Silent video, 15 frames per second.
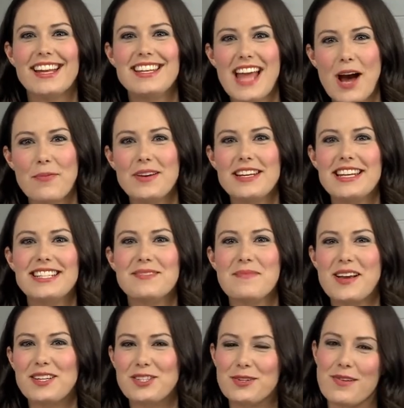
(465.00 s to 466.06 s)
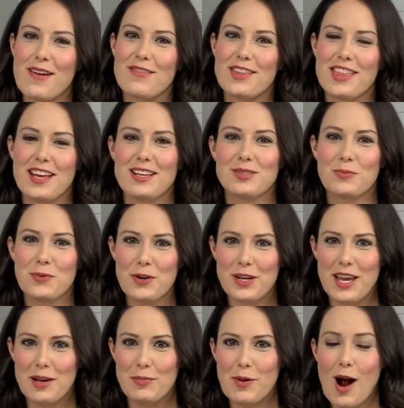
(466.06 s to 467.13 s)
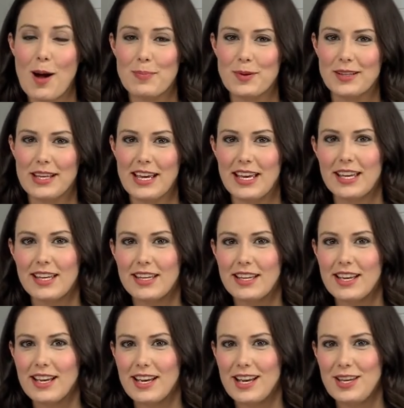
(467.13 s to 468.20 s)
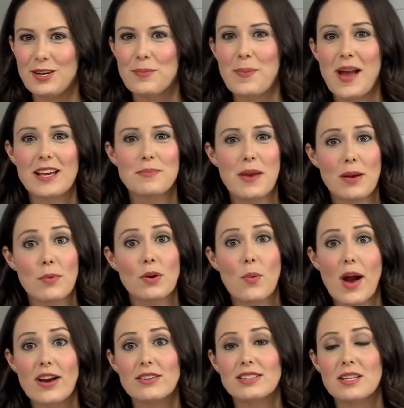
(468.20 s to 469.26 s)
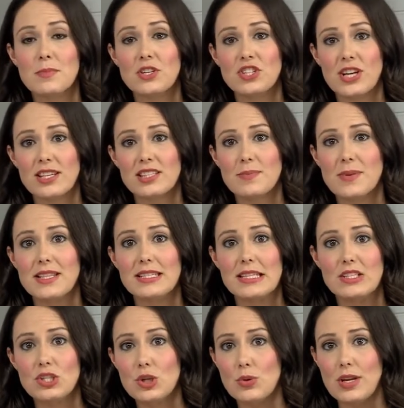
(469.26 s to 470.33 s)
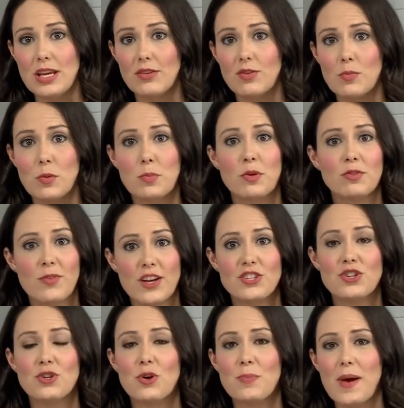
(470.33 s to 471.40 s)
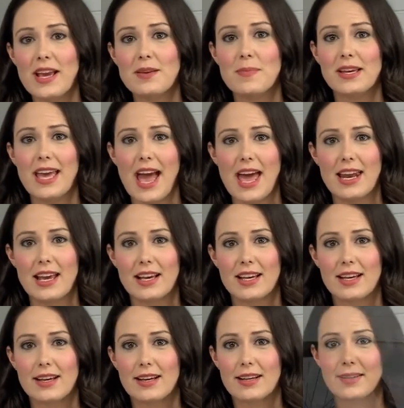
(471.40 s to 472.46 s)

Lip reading: Now we need to make sure everything is working properly. Your bike may require some adjustments and tuning from a professional bike mechanic.